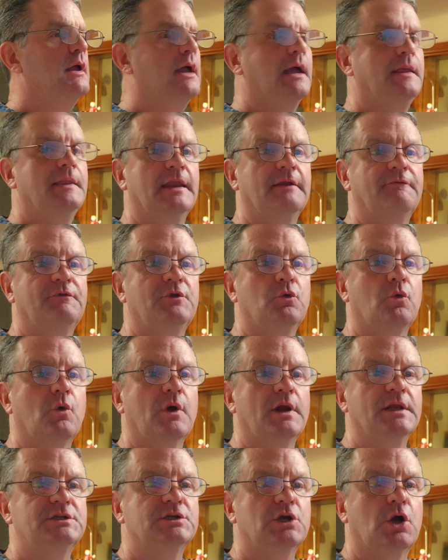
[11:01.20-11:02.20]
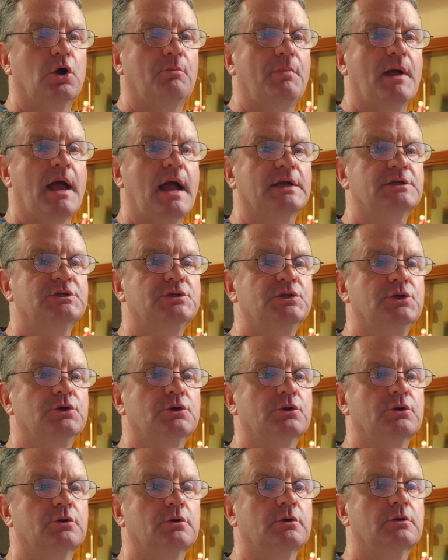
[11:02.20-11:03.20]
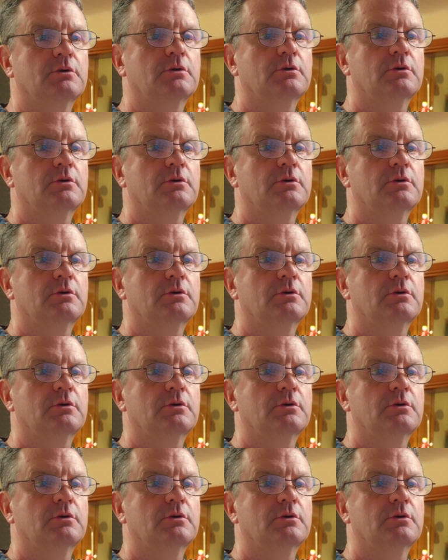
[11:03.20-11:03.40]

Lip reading: And then if you wanted to go back to your